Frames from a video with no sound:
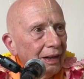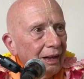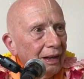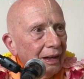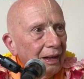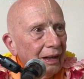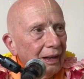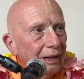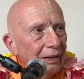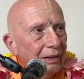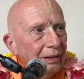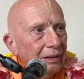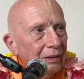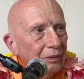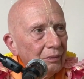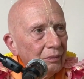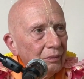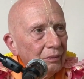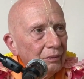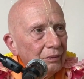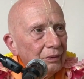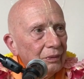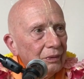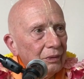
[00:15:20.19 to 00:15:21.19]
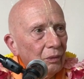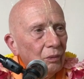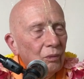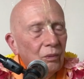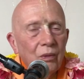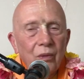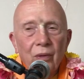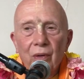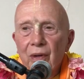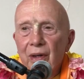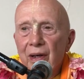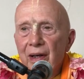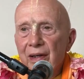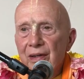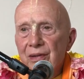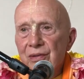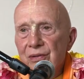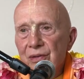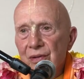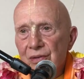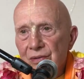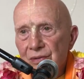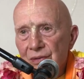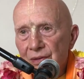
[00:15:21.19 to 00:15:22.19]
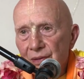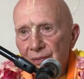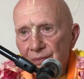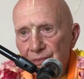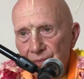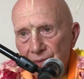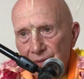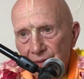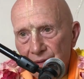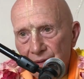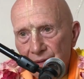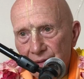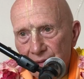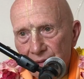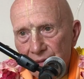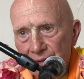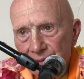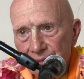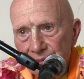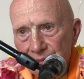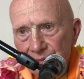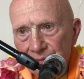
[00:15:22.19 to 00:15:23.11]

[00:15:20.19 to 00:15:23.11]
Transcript: and the, the war had just completed.